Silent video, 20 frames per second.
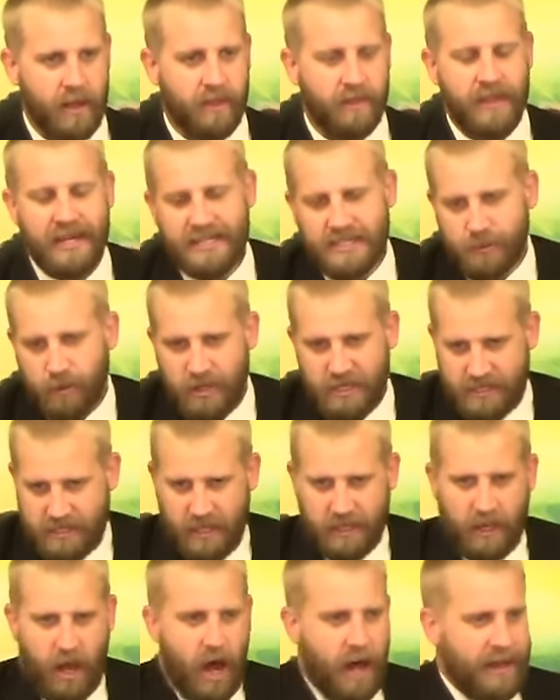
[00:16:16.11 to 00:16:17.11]
This was
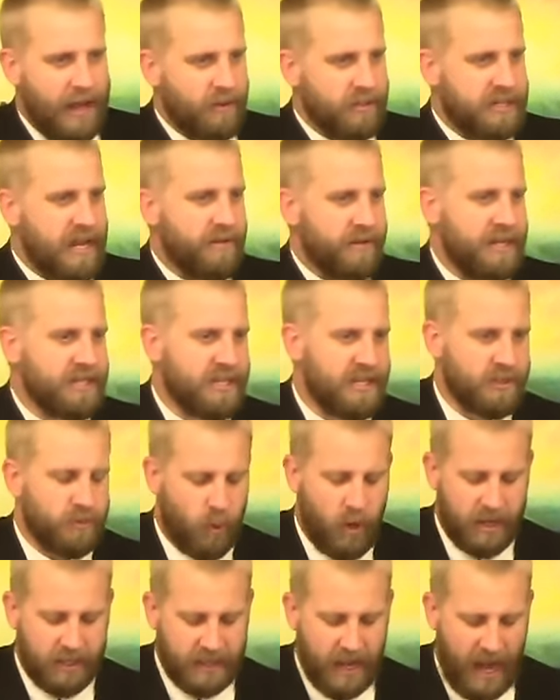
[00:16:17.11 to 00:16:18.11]
the law that was given. This is
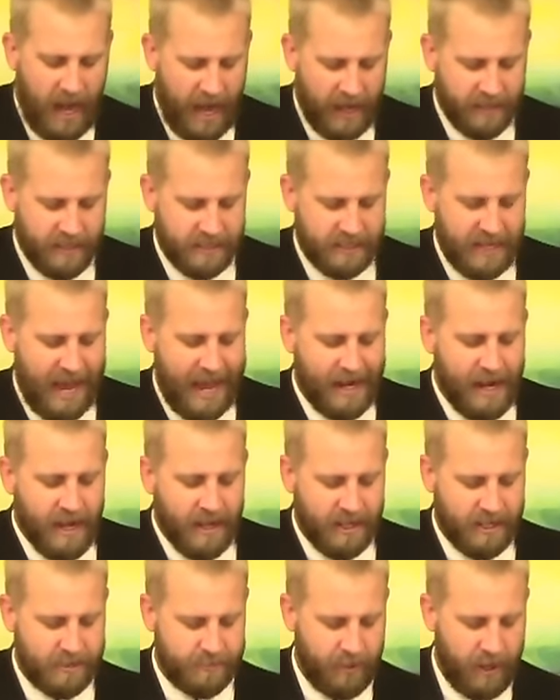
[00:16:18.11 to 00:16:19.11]
what God designed
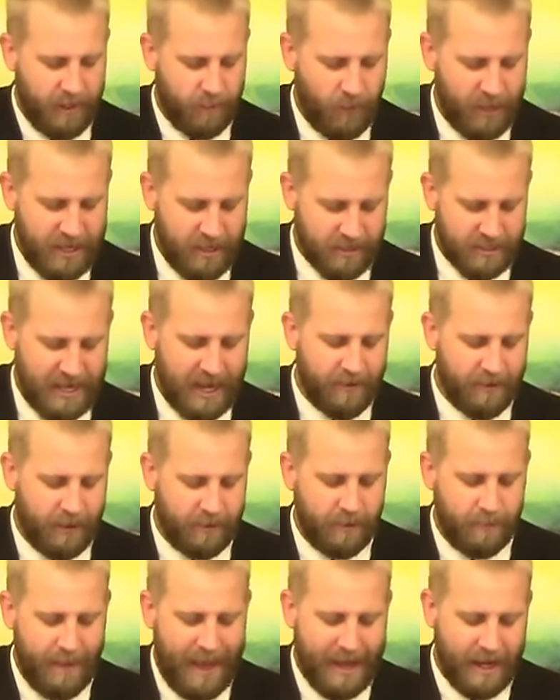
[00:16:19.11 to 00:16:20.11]
and when he was giving
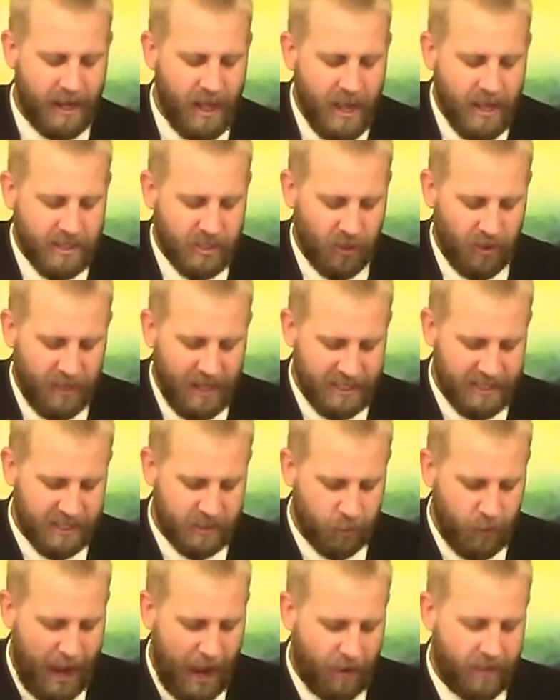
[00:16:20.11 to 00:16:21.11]
them the manna. So this
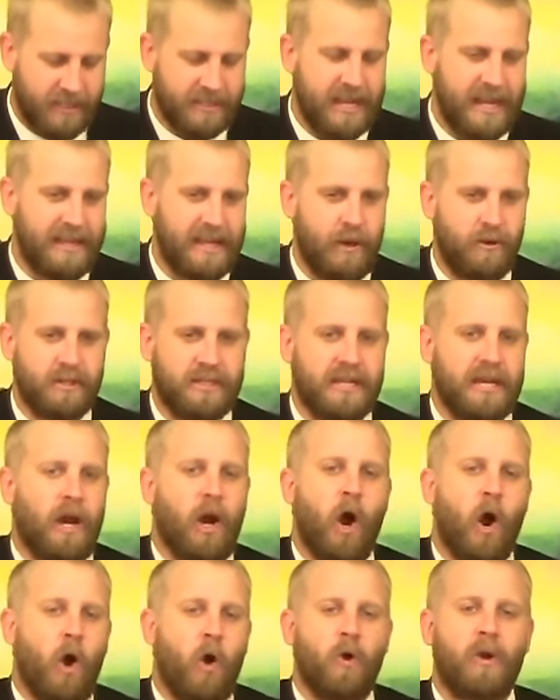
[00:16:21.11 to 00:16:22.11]
is where I would say they would say,
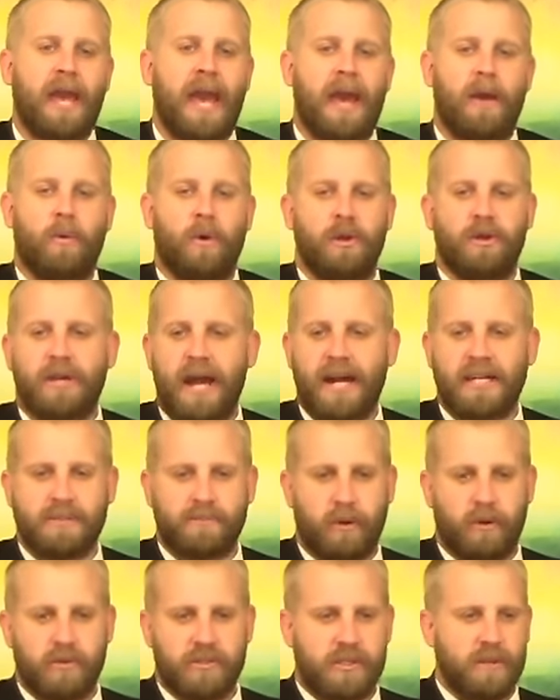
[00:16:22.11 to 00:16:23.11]
oh, okay, well, you're not
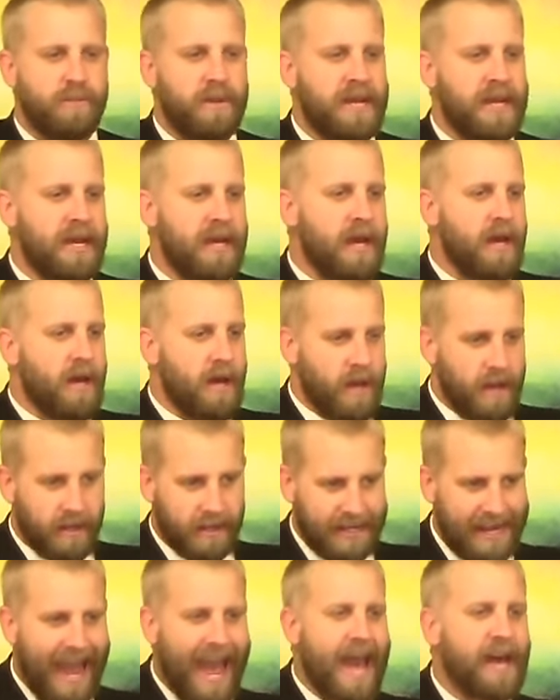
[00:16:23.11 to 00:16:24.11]
supposed to be
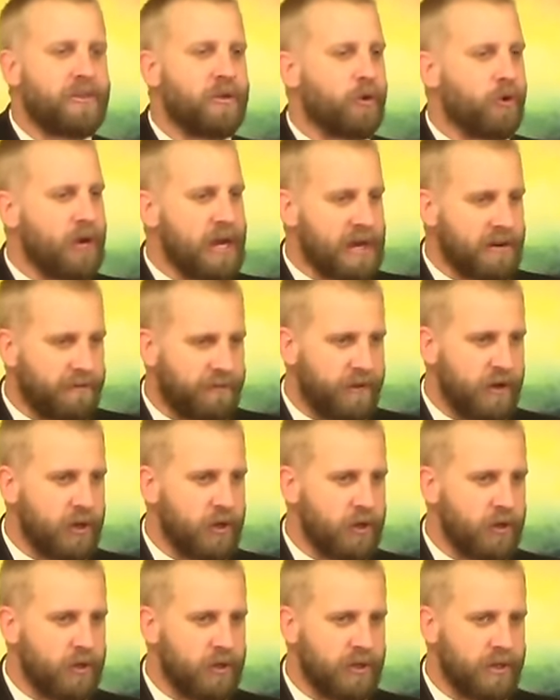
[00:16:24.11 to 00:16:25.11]
gathering
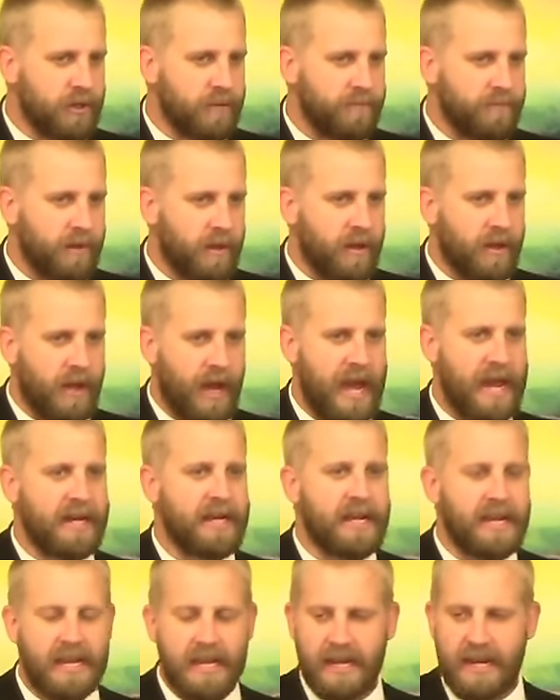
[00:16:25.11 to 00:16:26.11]
food and
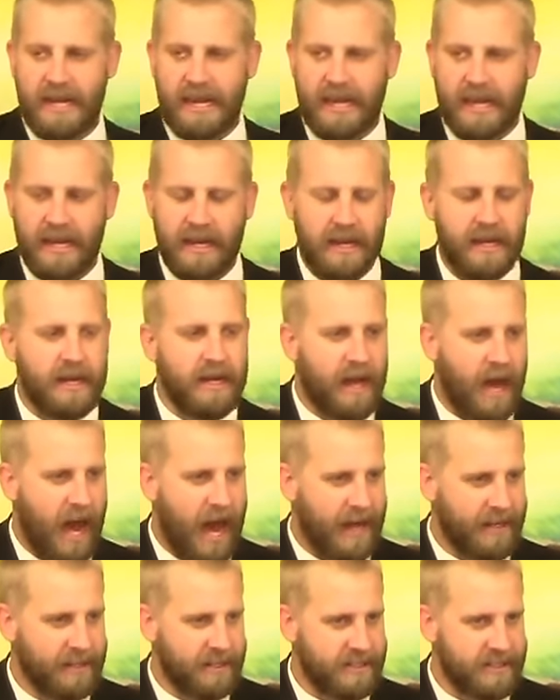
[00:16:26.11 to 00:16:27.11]
eating it
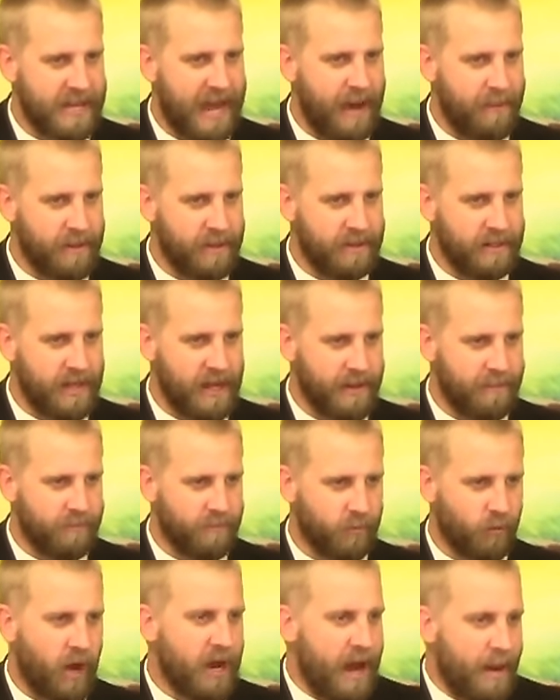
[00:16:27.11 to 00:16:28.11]
on the Sabbath day,
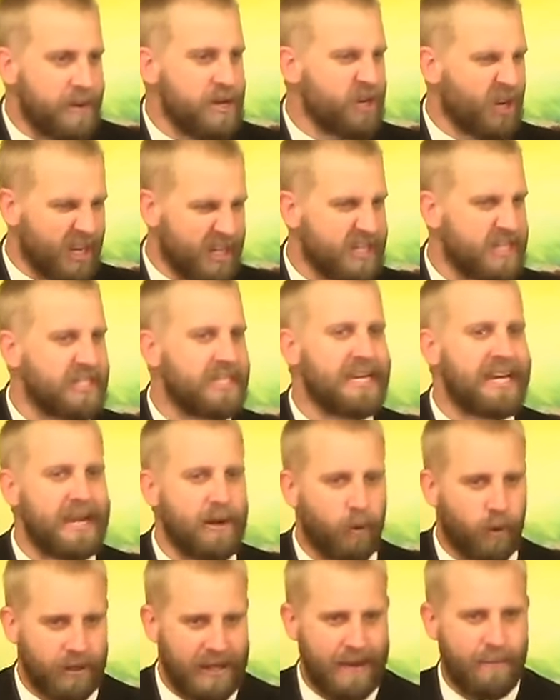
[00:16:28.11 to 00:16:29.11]
right? I mean, you could see
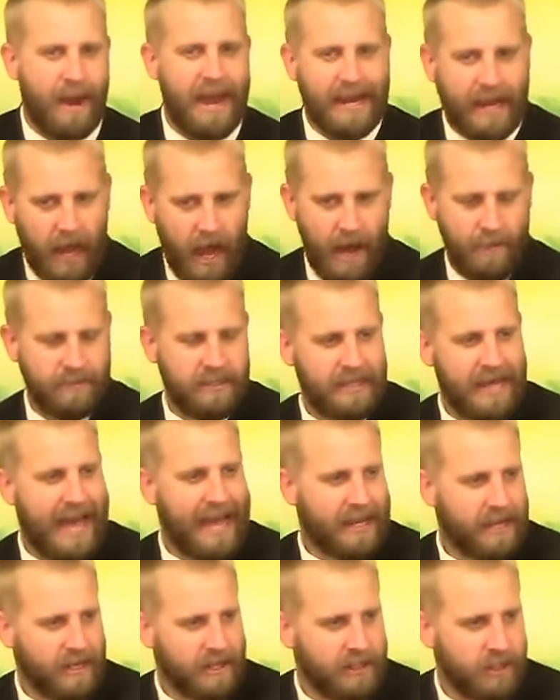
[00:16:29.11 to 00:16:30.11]
where they might come to
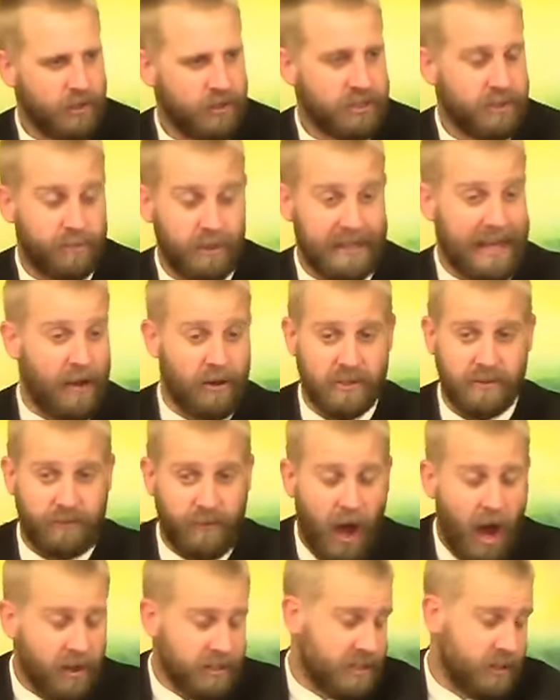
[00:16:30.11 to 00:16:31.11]
that conclusion, but that was
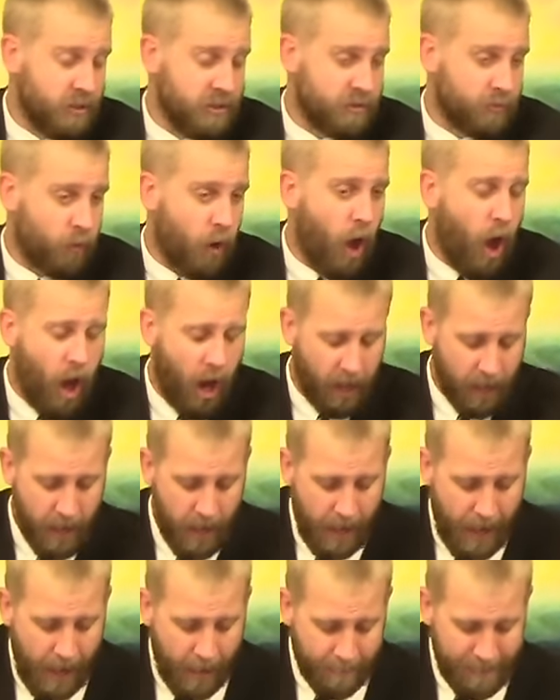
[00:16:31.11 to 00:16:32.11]
false. It was wrong
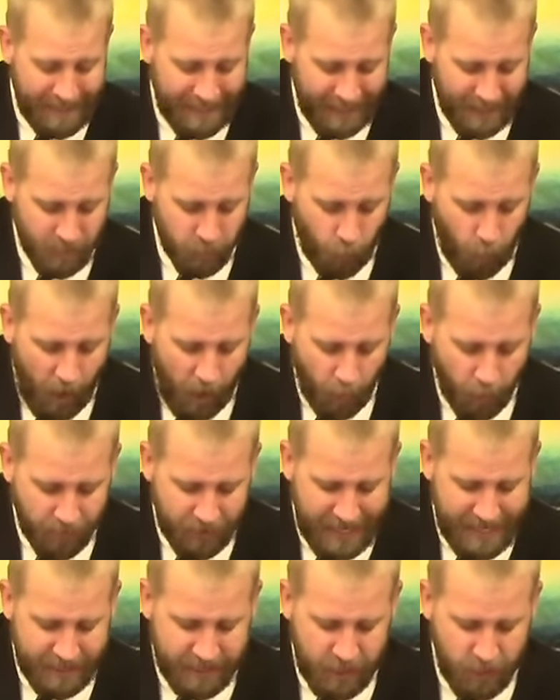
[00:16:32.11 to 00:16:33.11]
because what were
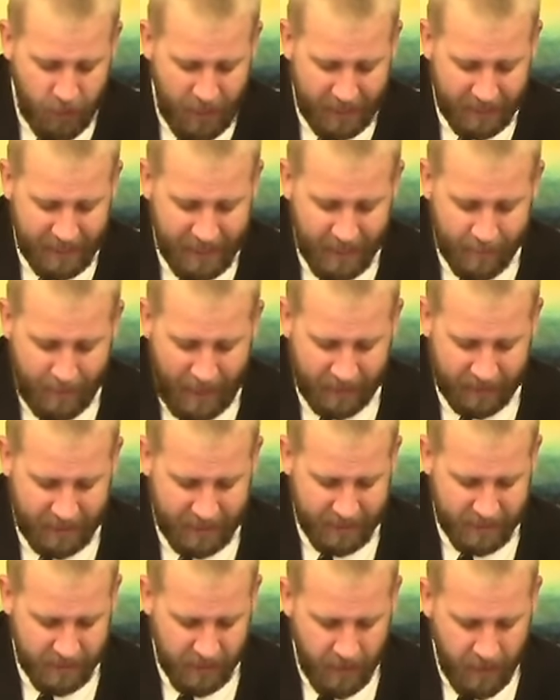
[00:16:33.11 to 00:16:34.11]
they doing? Think about
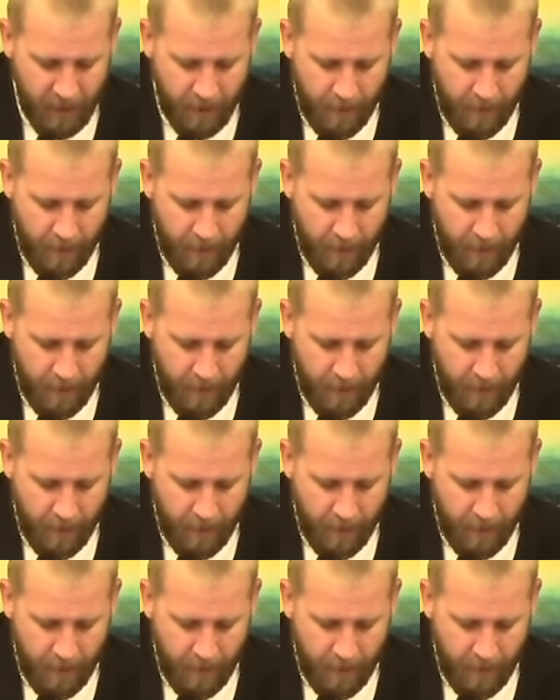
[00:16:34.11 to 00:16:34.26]
this.